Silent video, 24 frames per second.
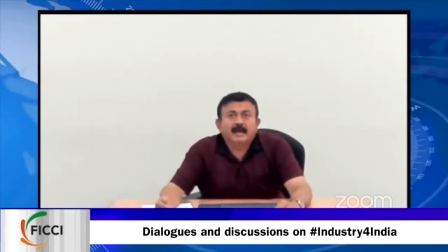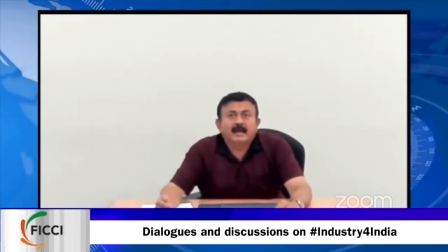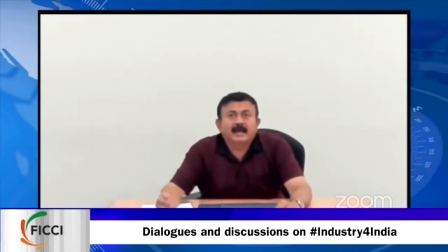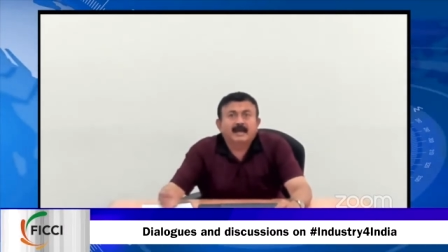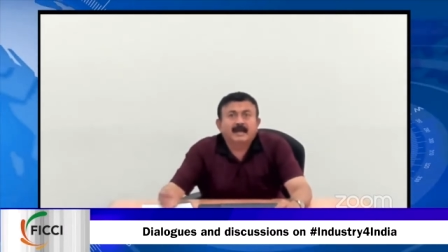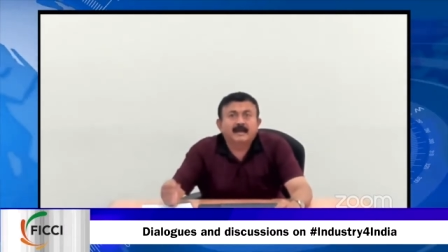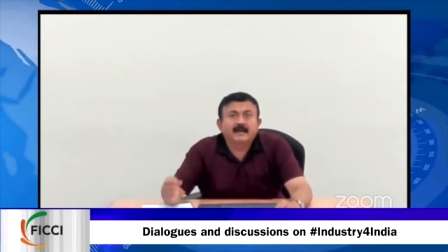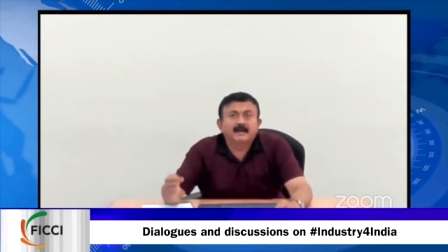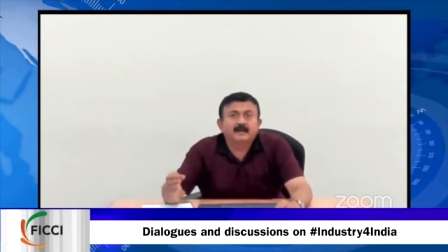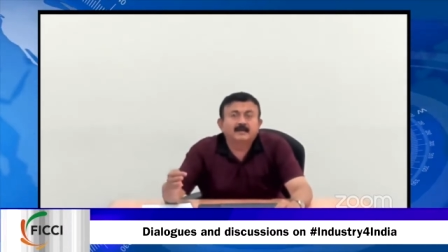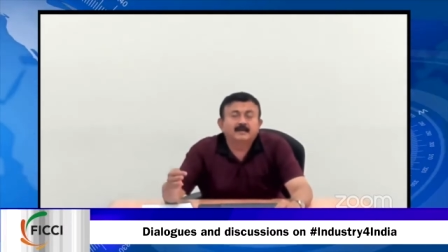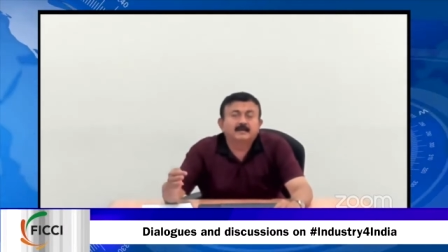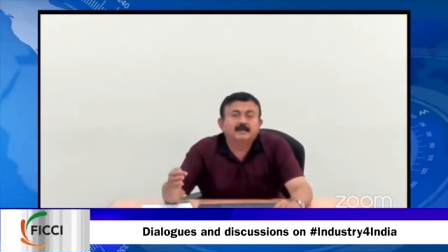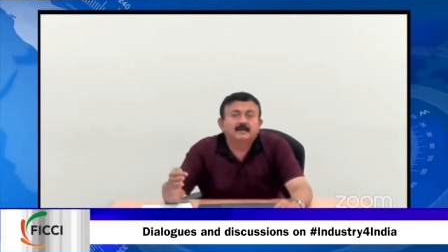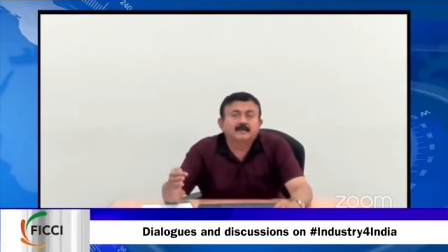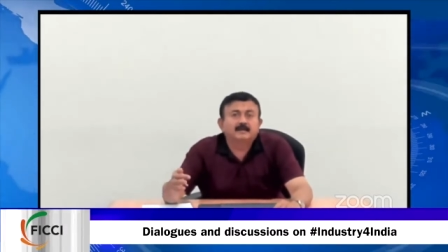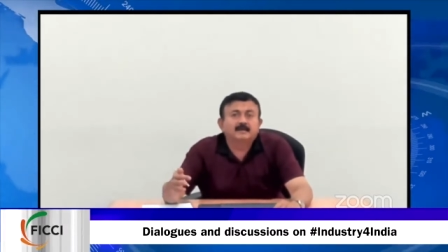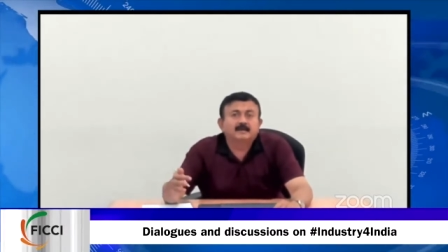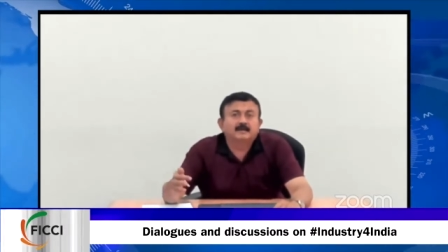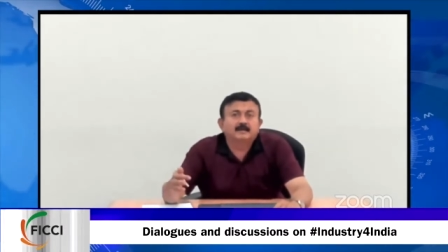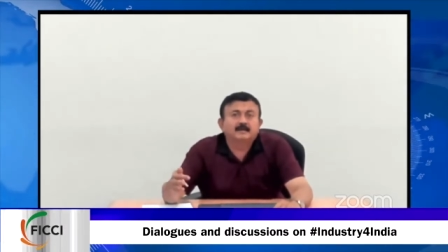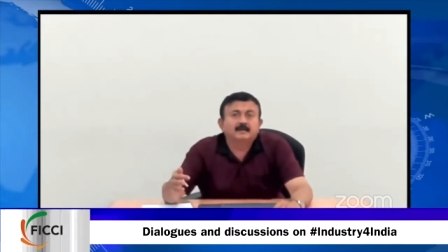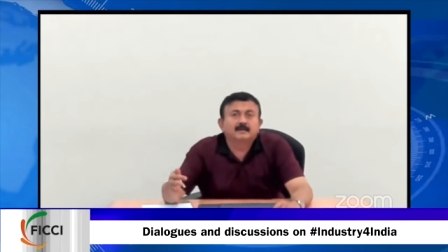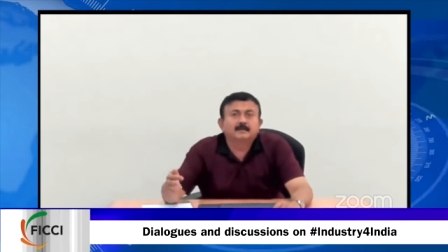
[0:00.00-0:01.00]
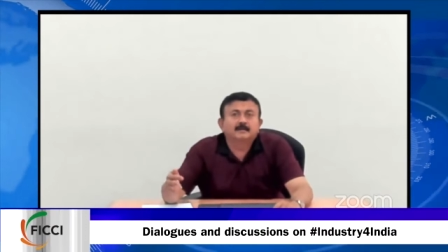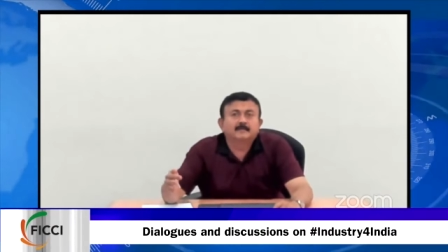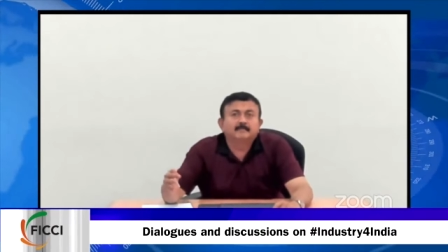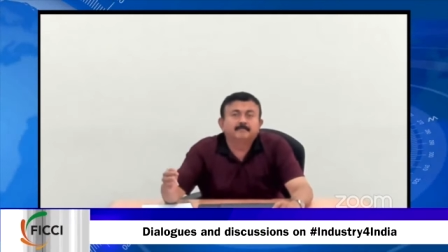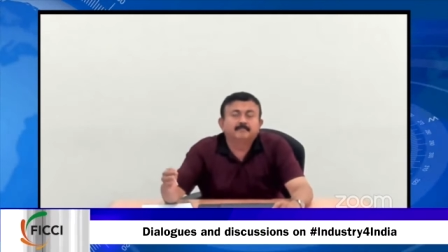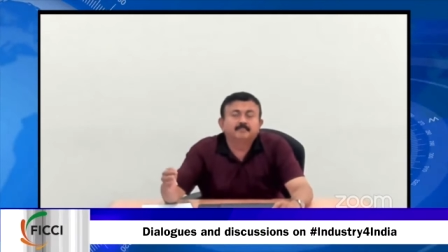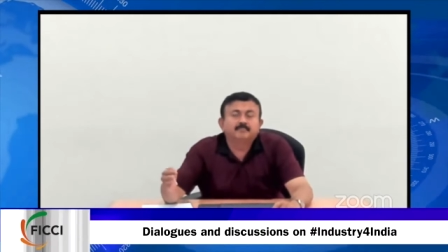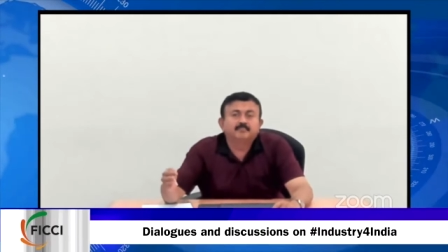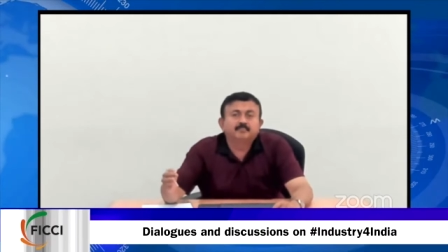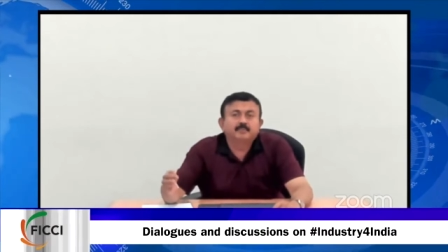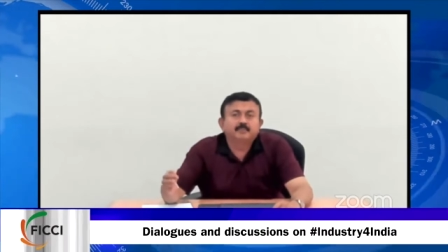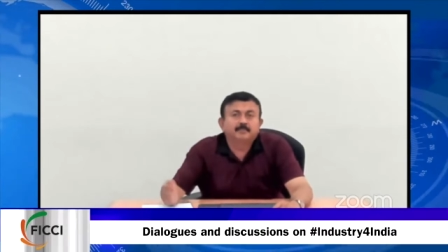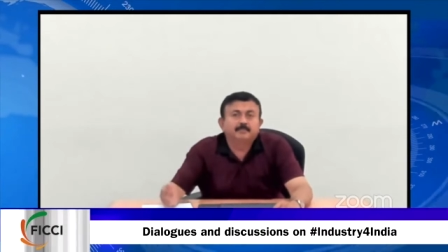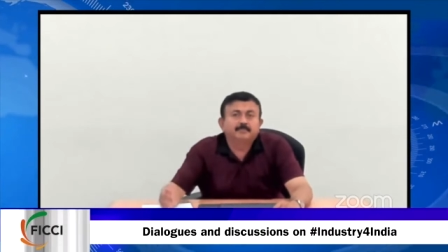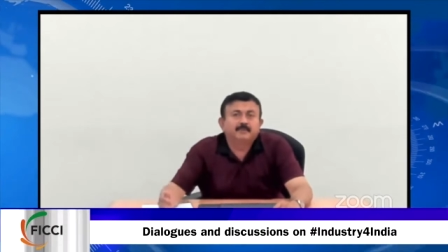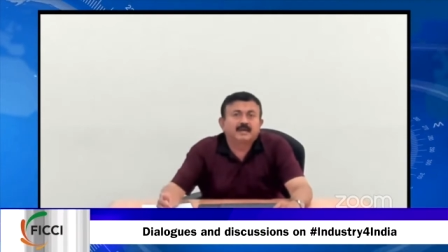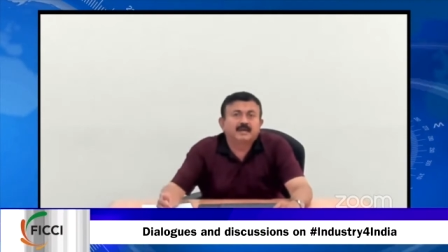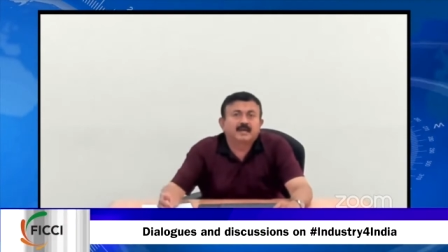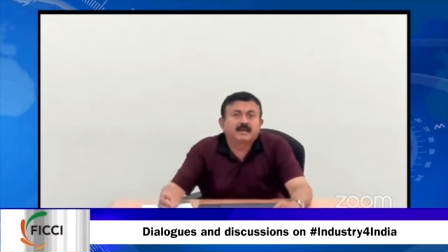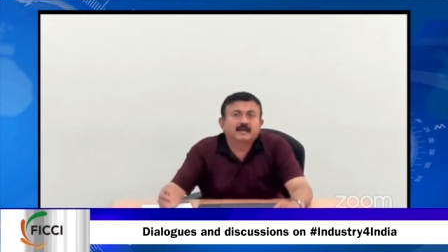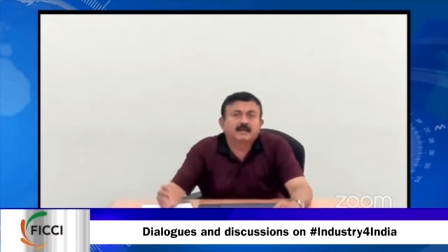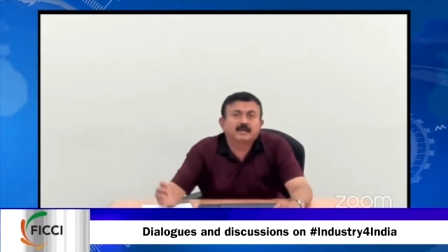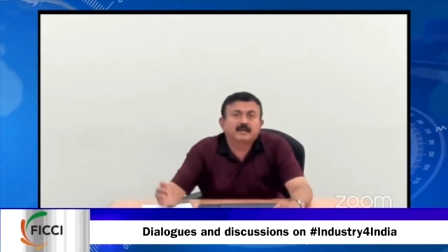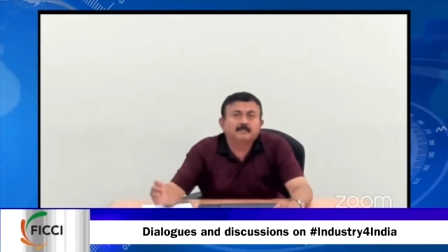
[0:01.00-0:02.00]
And uh,
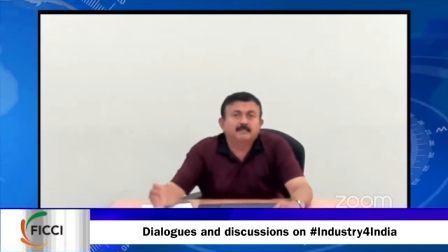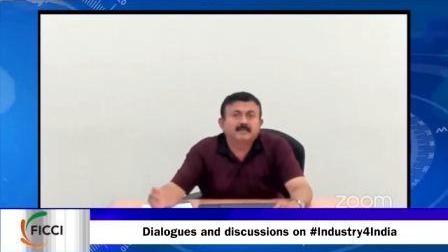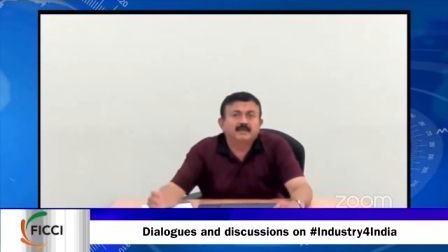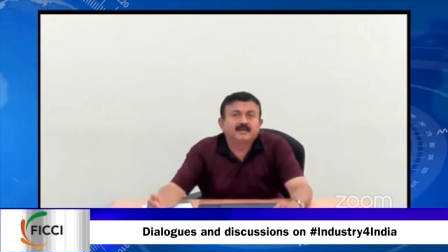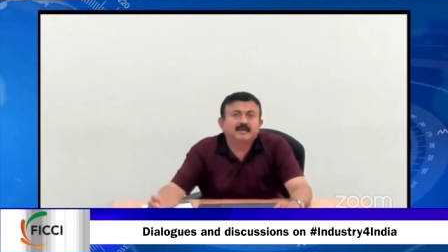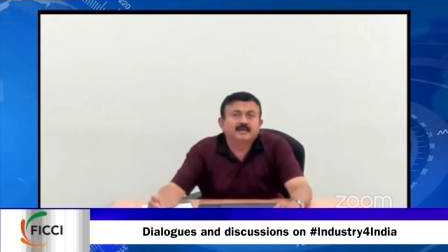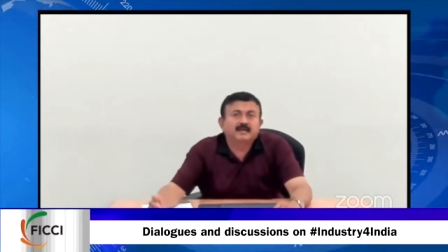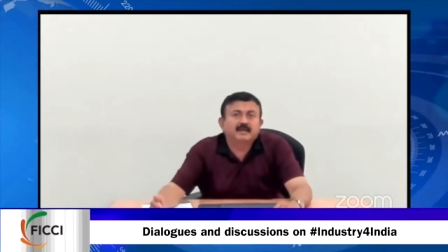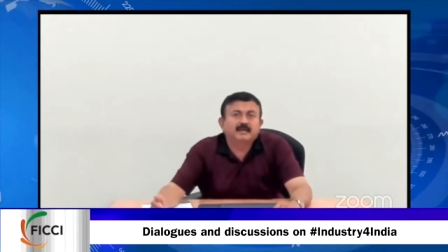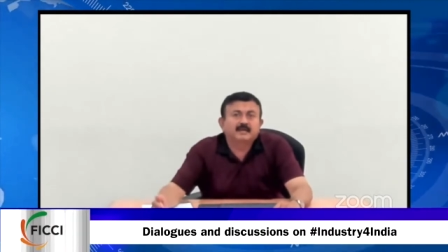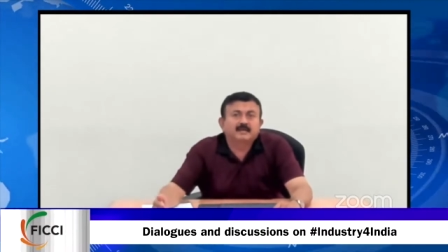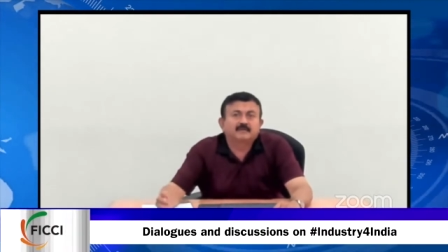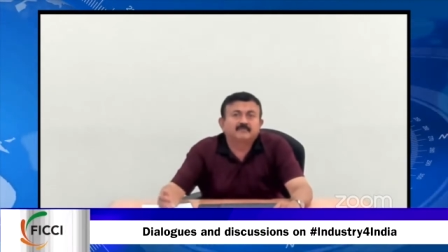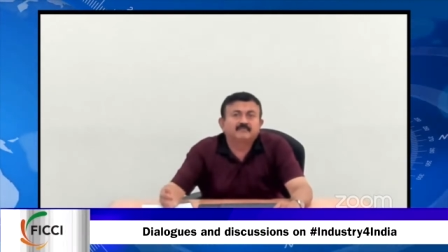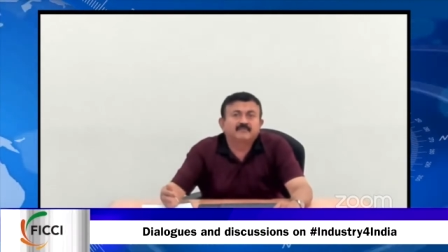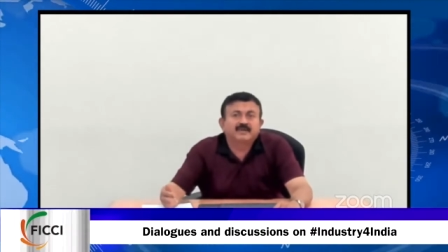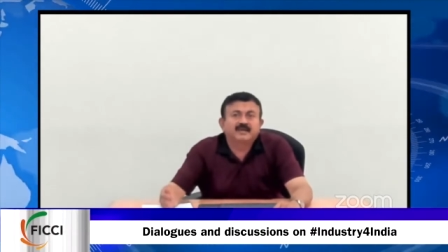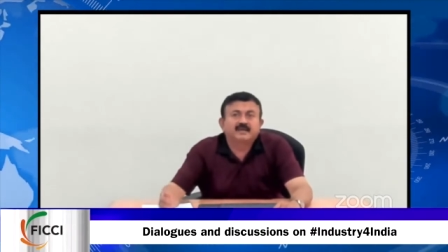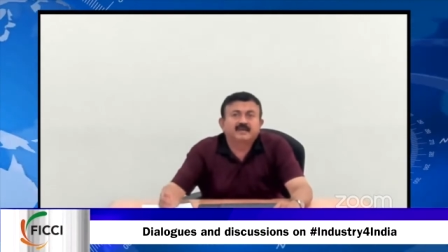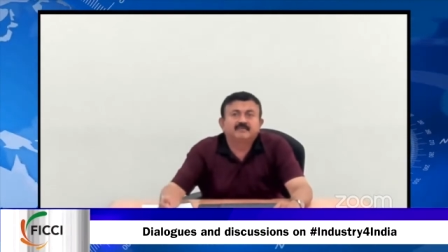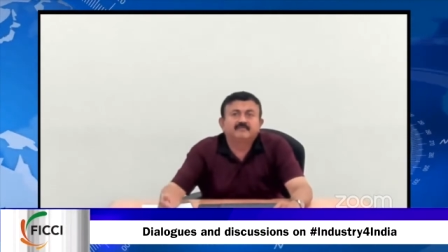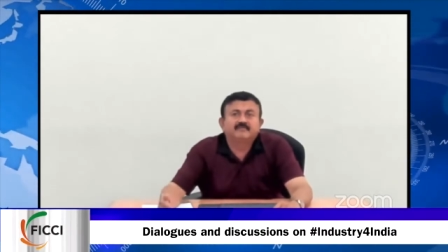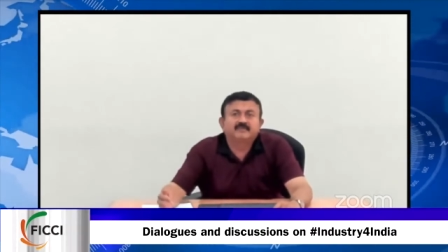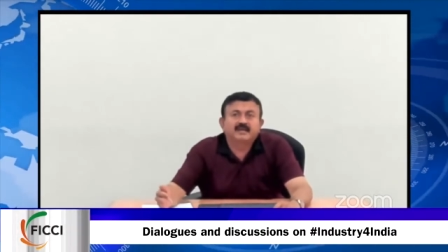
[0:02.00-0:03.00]
people are coming at a very,